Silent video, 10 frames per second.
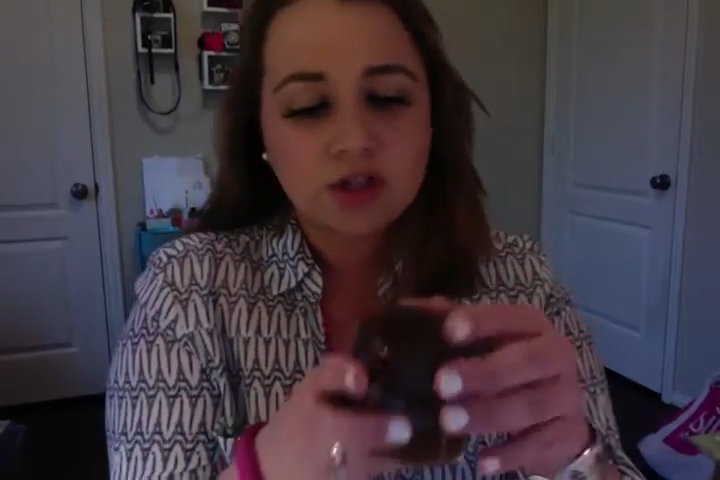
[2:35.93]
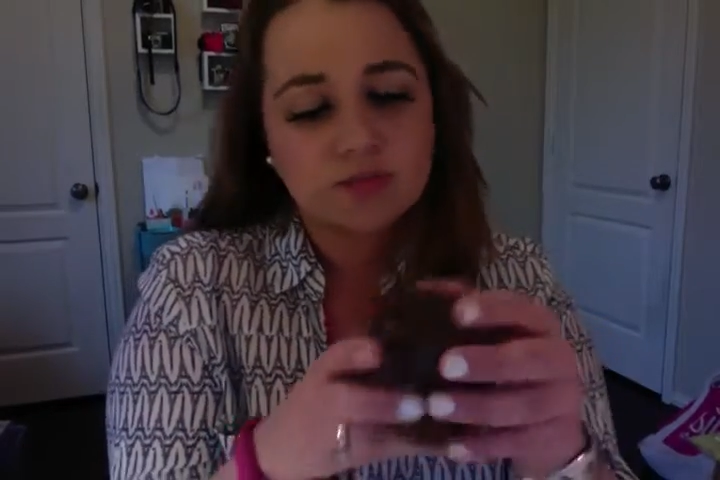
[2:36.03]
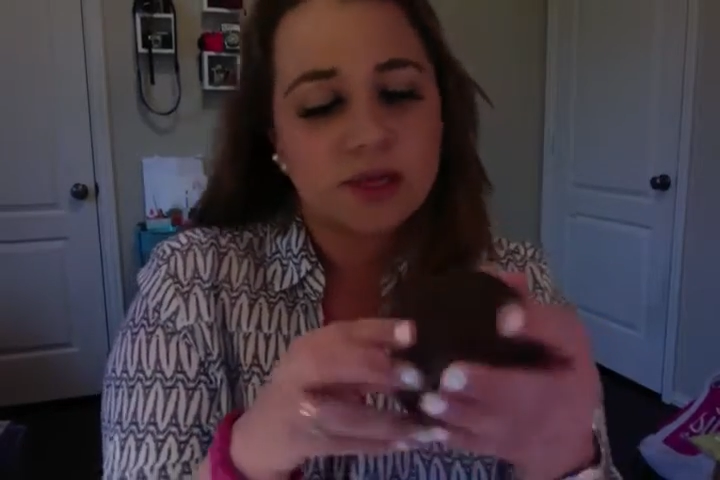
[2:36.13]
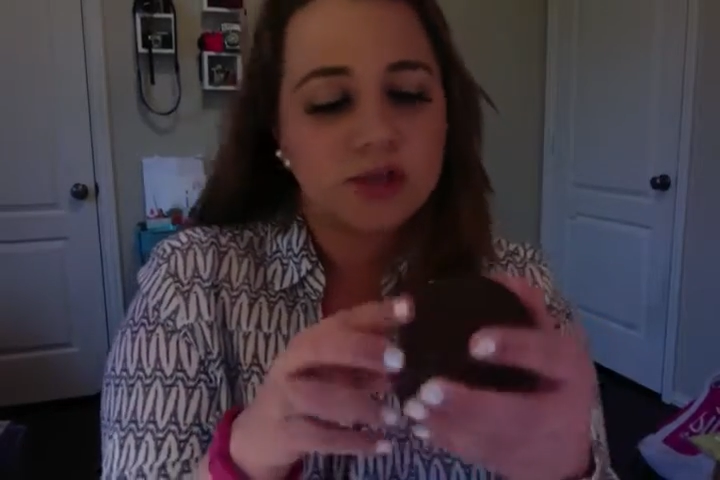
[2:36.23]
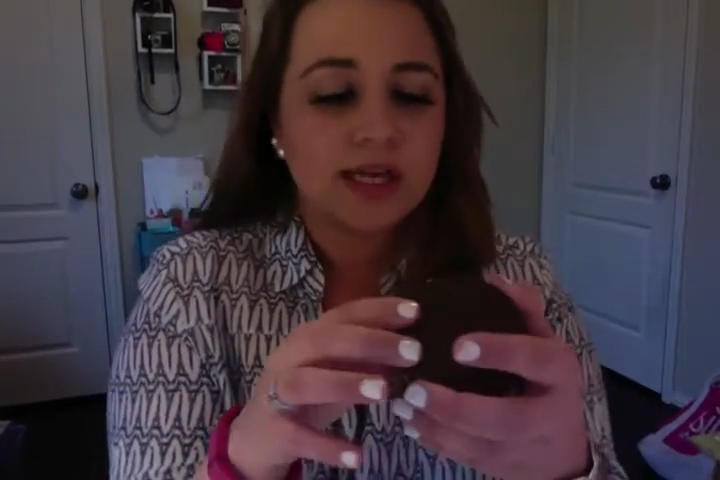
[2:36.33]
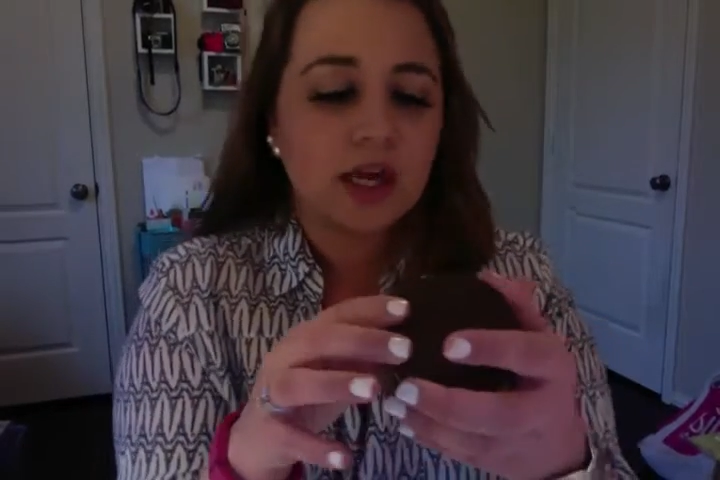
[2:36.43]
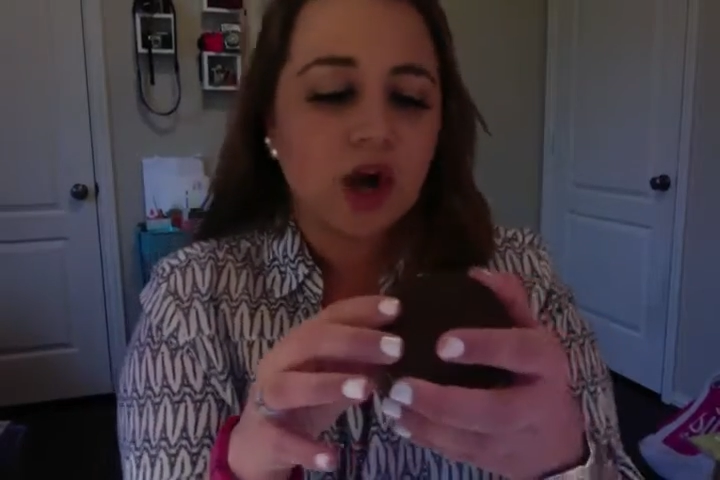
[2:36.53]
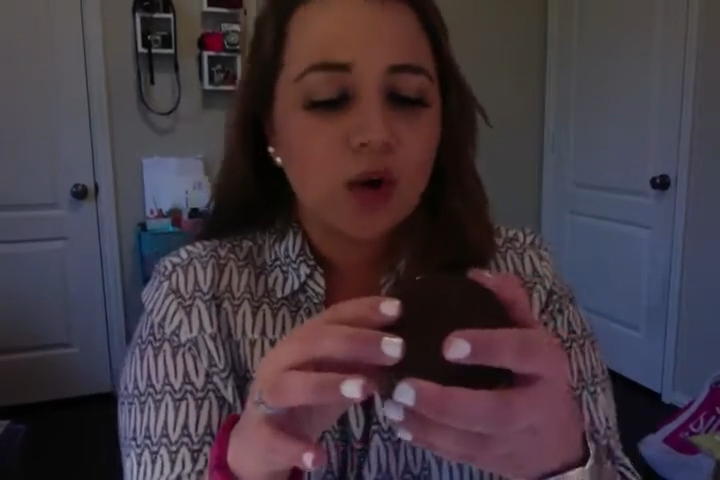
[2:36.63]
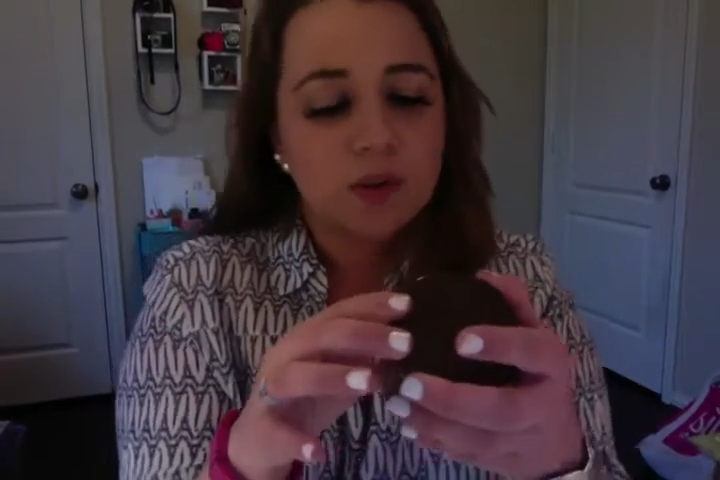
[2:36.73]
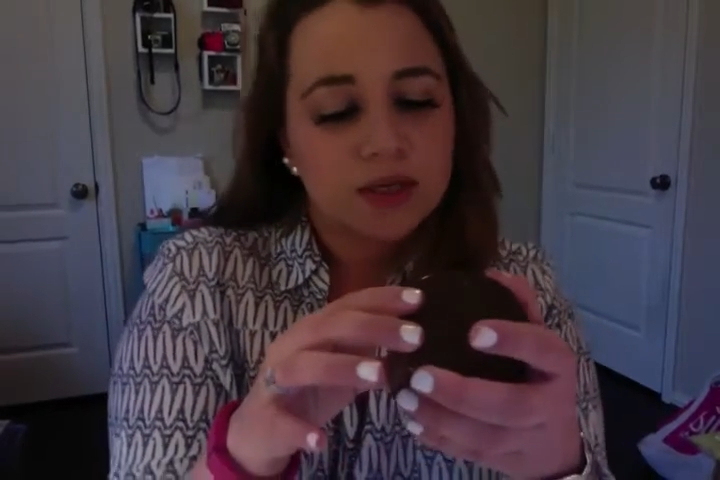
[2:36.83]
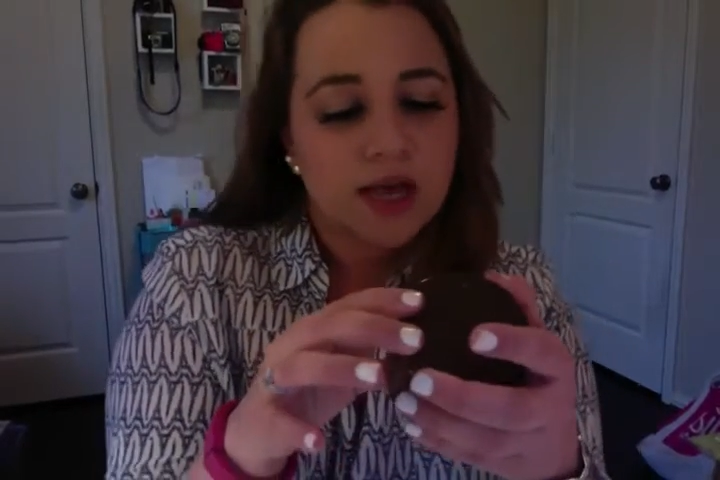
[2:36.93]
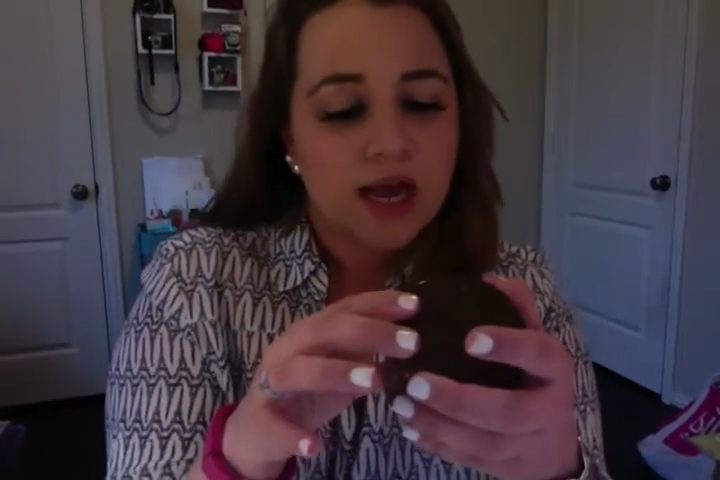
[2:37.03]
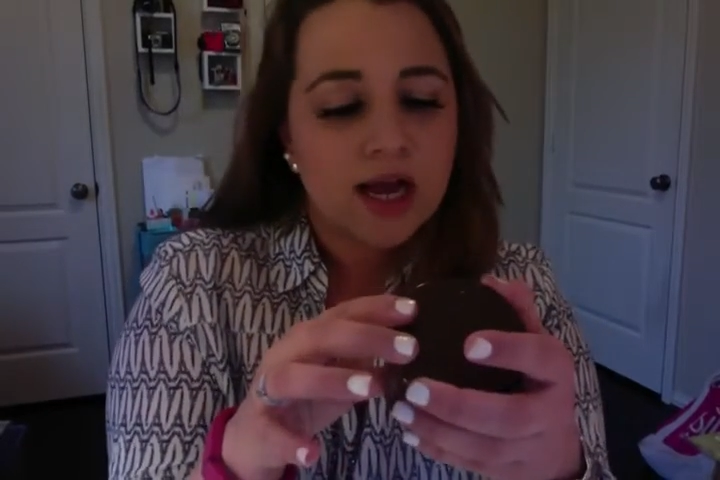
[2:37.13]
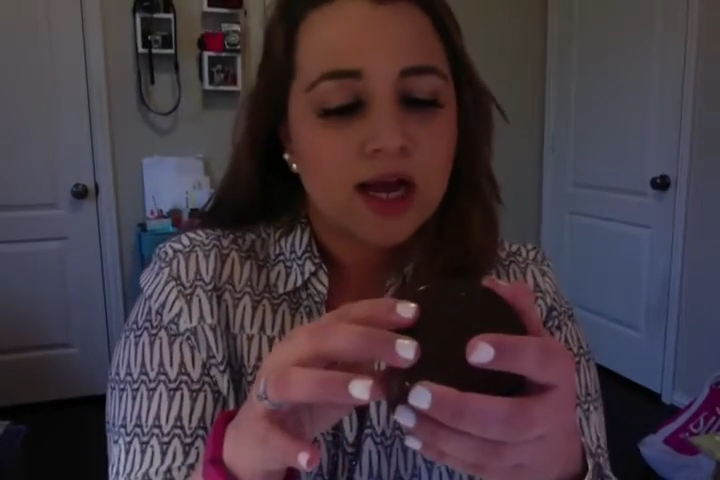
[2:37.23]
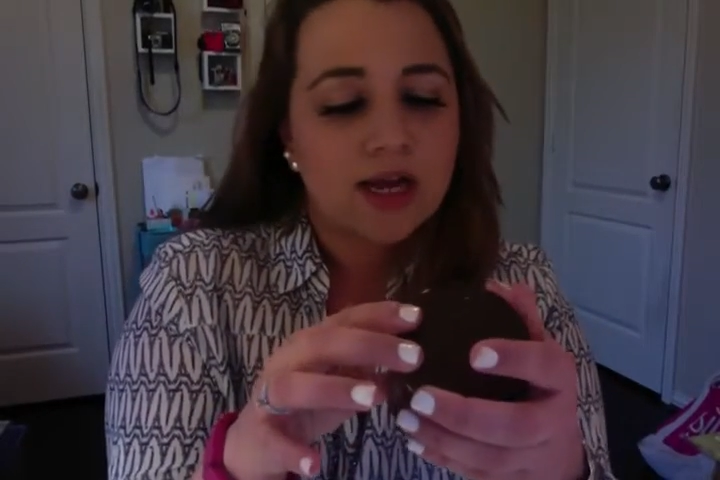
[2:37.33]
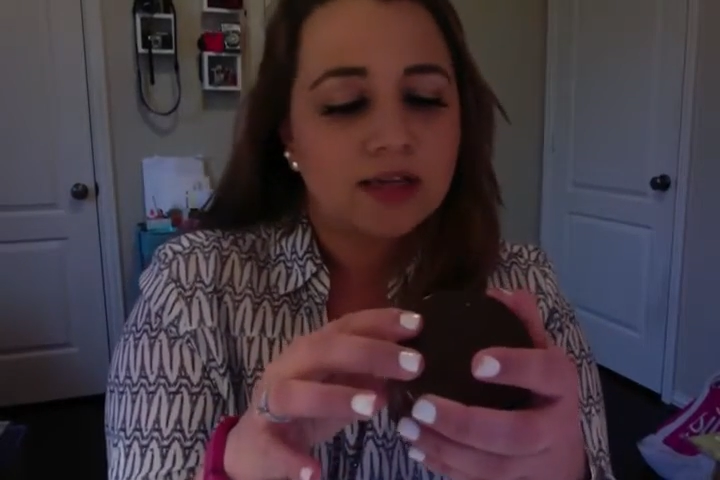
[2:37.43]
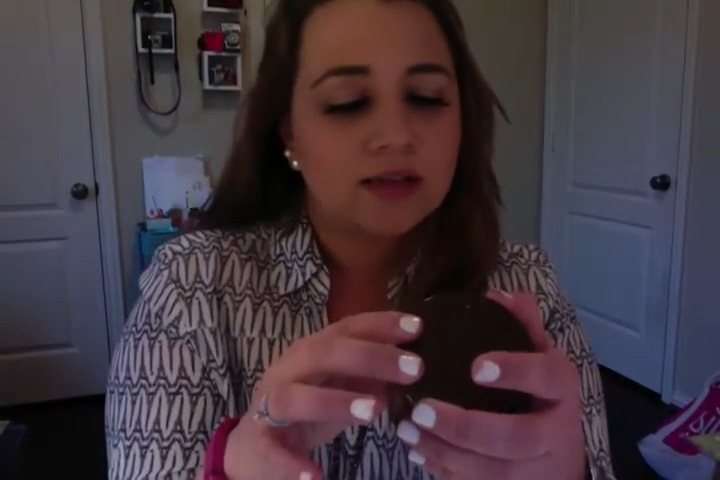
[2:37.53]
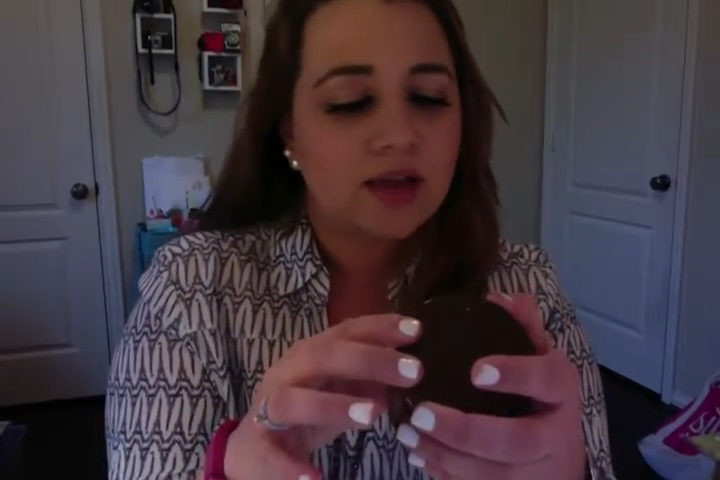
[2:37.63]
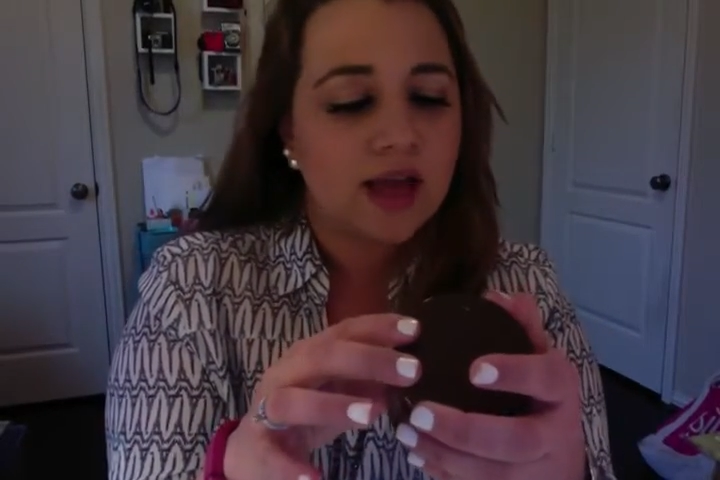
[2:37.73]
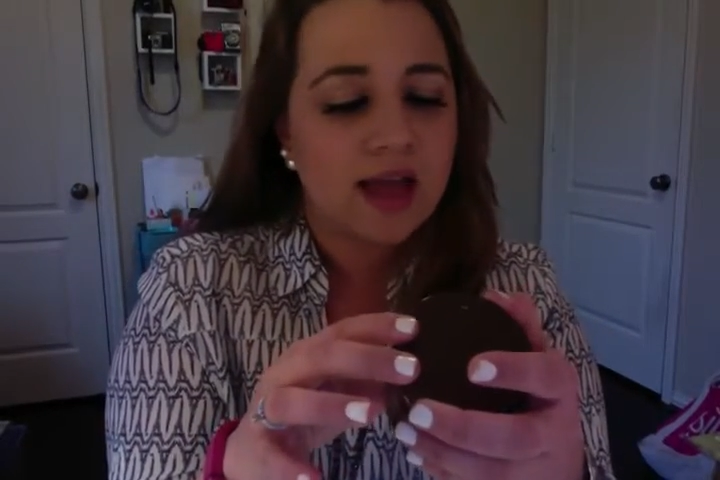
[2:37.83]
smells like coconut,
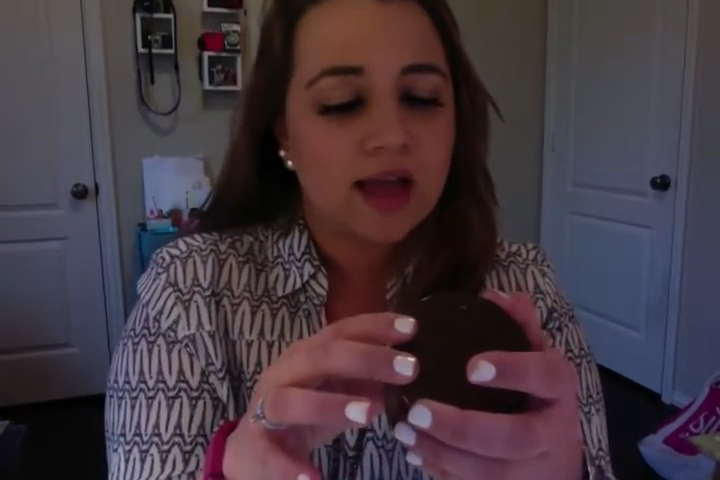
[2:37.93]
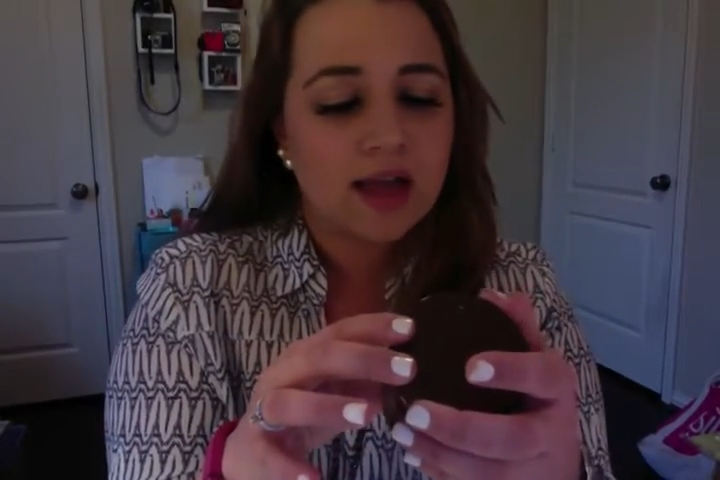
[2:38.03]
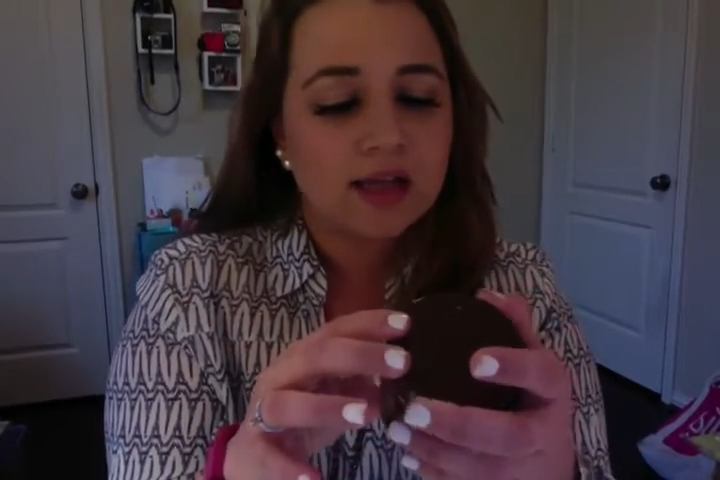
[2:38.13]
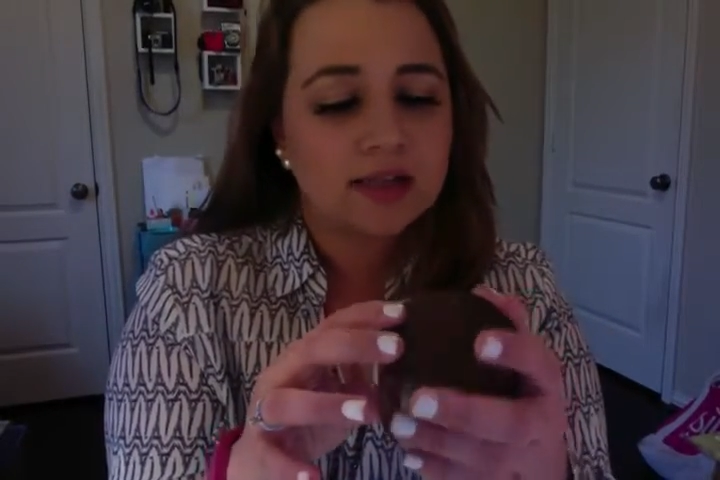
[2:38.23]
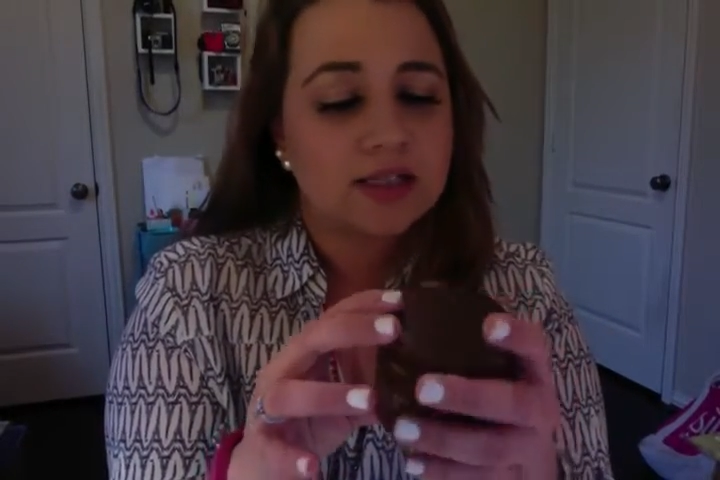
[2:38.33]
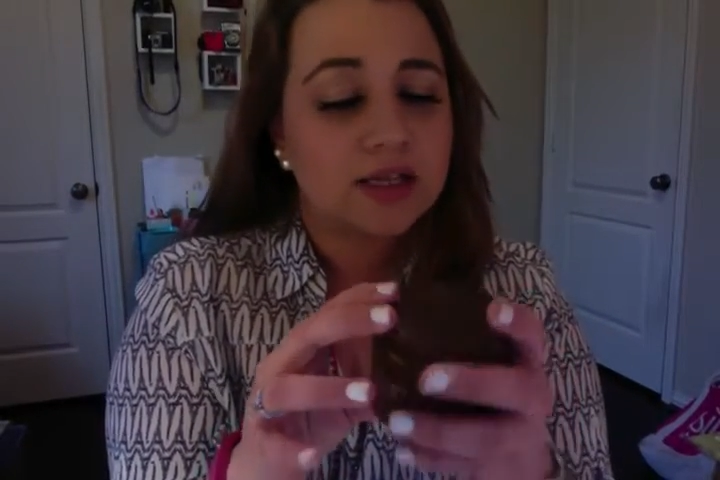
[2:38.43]
and